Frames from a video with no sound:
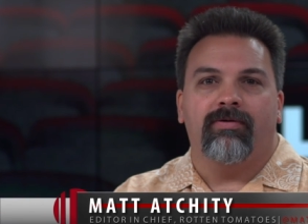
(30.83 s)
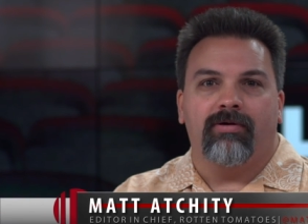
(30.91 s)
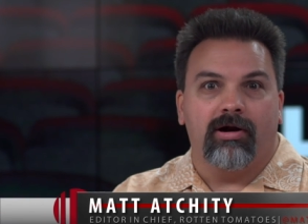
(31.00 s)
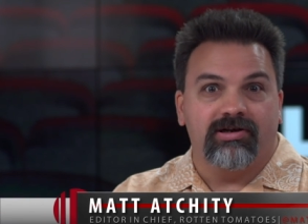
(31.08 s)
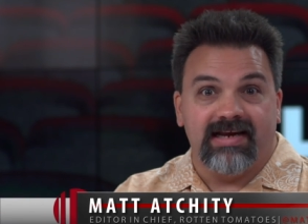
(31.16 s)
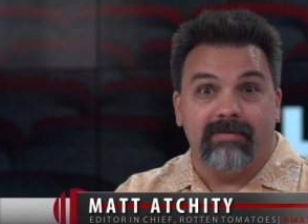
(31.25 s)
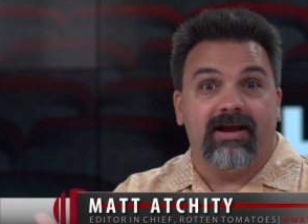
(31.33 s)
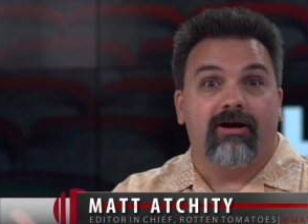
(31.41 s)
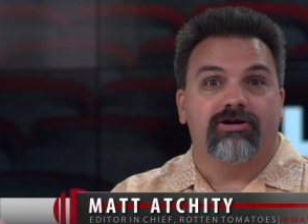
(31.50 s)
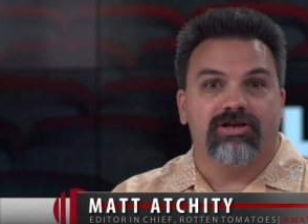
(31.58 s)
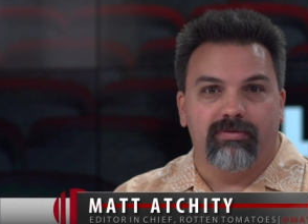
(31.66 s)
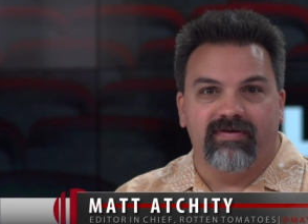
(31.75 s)
our same
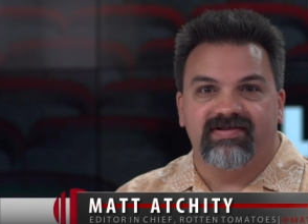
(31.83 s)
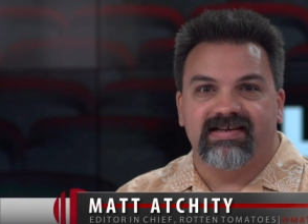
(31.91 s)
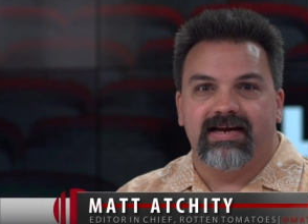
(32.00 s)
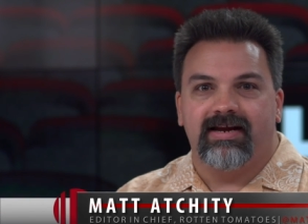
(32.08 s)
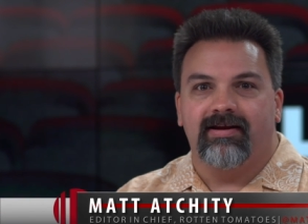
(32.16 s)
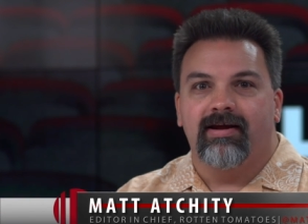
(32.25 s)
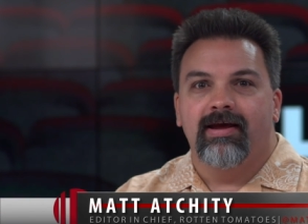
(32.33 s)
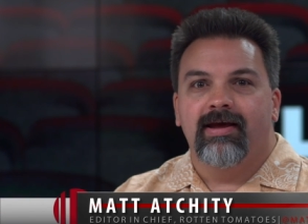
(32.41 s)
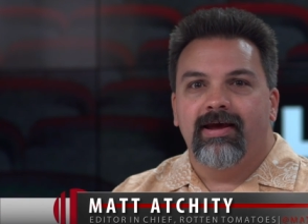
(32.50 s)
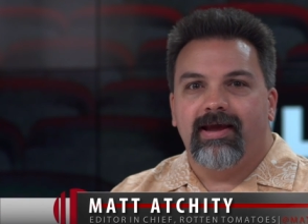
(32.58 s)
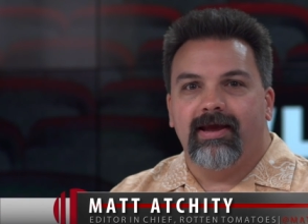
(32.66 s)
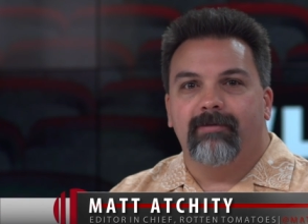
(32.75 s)
character that we've seen
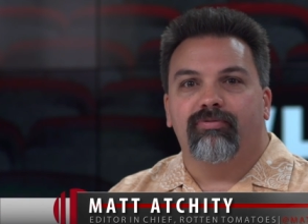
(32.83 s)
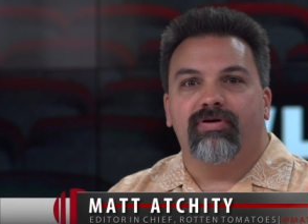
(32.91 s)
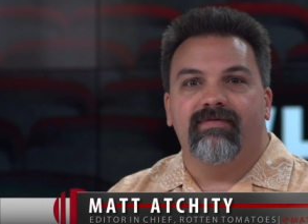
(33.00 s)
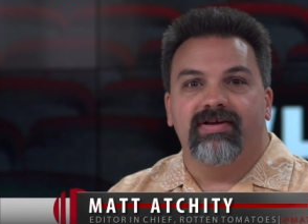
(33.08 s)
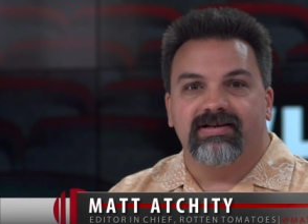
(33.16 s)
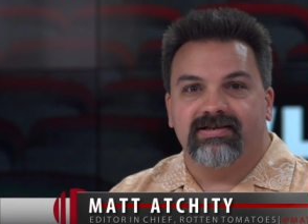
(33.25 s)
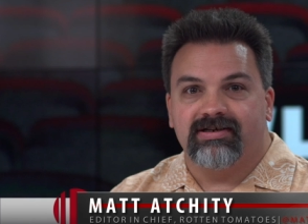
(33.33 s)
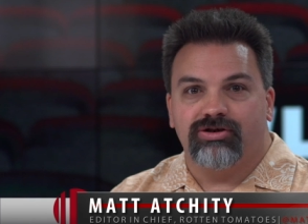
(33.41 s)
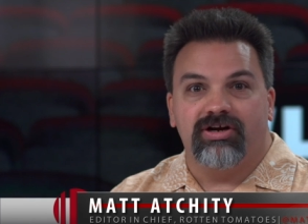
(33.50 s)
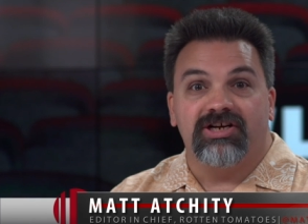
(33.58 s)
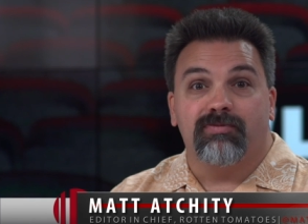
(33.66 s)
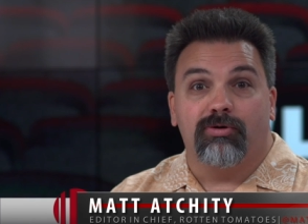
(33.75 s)
in previous
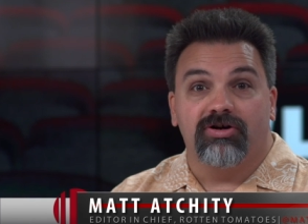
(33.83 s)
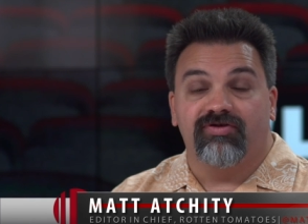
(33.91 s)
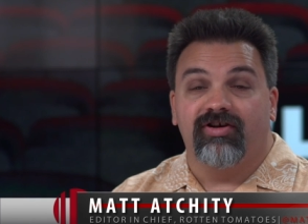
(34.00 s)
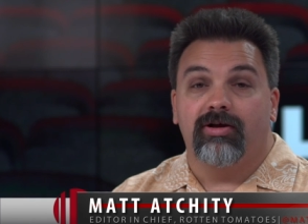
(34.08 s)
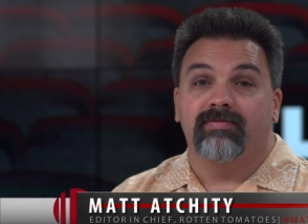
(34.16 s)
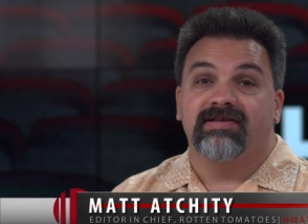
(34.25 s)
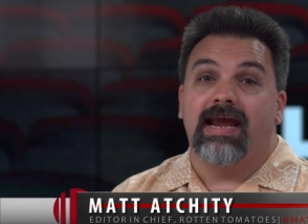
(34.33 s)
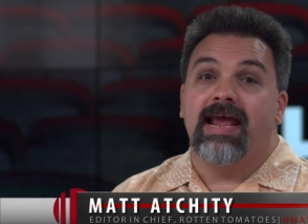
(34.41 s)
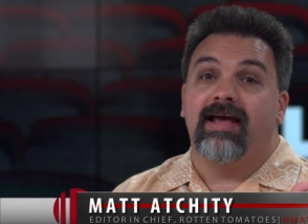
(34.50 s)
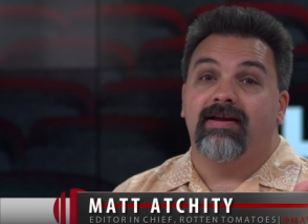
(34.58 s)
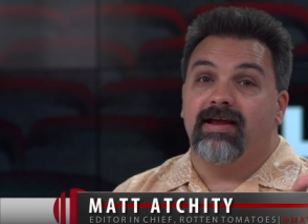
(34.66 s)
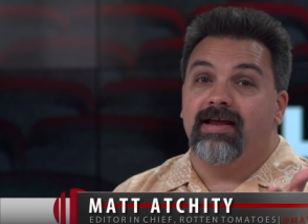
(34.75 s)
Transporters films
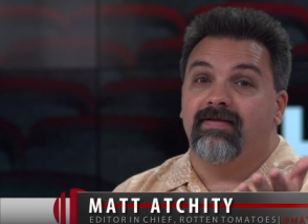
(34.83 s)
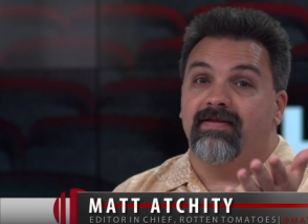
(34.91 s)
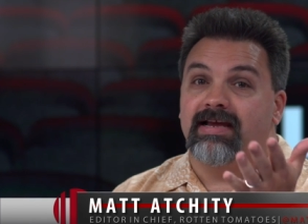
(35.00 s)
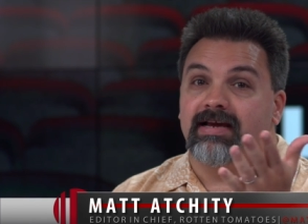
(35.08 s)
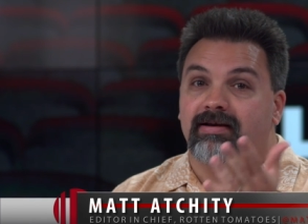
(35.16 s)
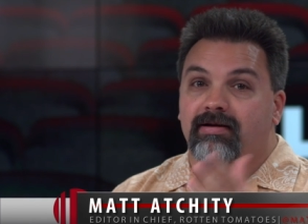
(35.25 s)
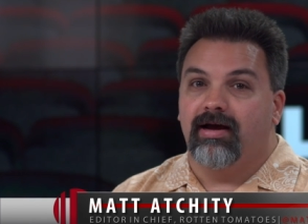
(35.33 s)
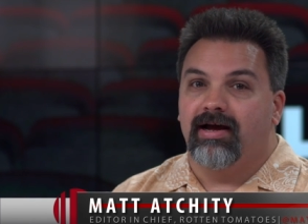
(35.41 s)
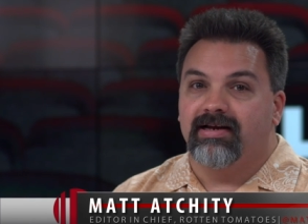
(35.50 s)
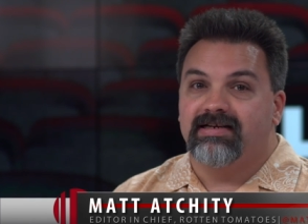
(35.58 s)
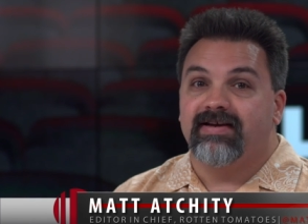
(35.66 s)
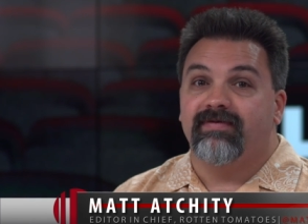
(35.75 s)
and in the uh,
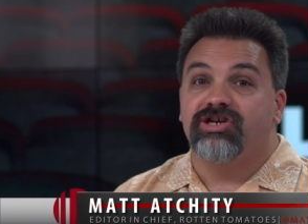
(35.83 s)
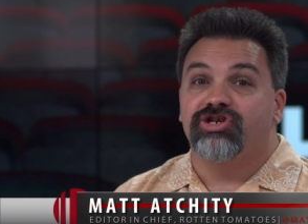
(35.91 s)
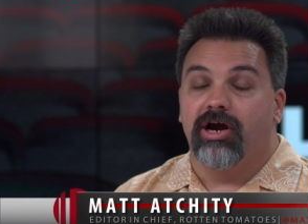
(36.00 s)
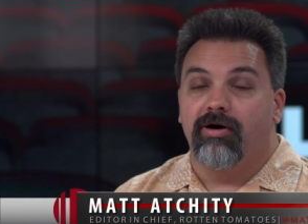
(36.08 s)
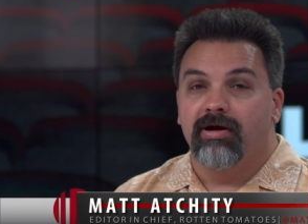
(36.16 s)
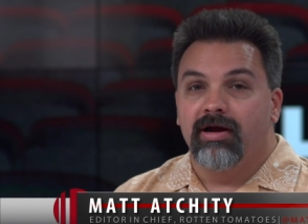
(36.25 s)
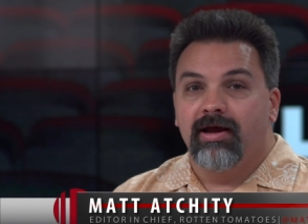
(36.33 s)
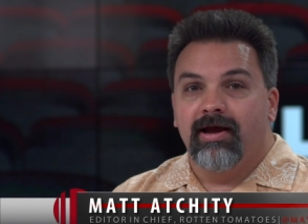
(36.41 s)
TV show.